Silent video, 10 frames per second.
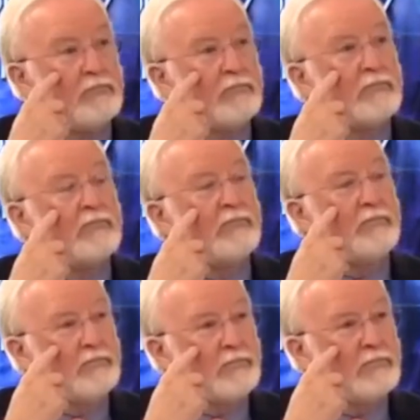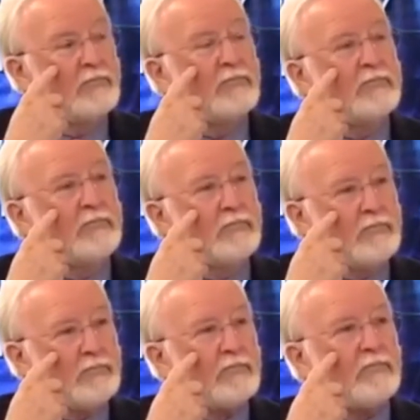you know, just trying to
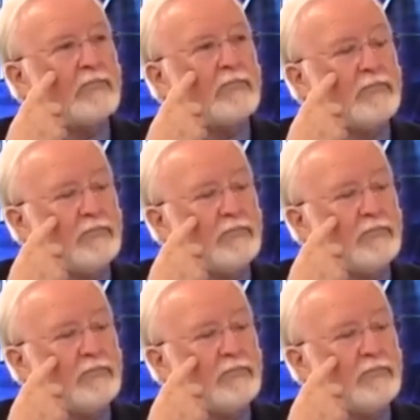survive